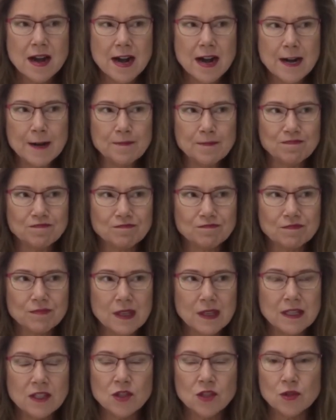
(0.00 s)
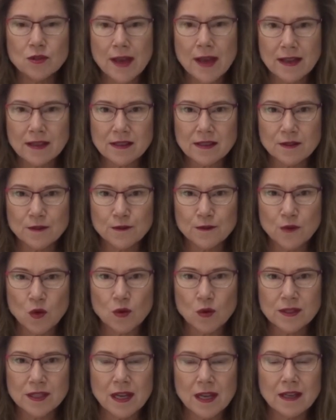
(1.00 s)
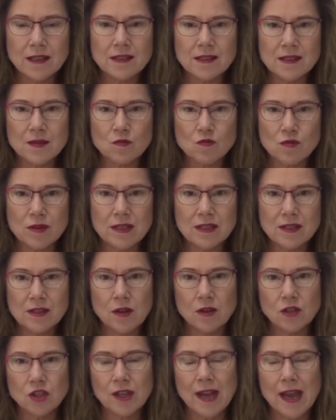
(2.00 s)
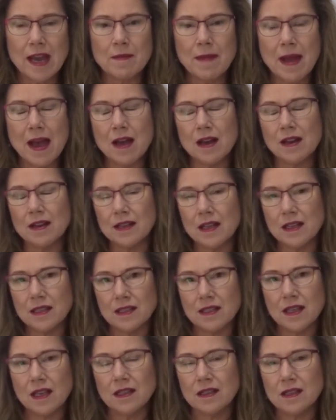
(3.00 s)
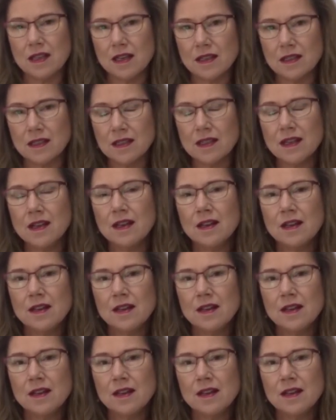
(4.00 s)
In 2014, some research came out and they said that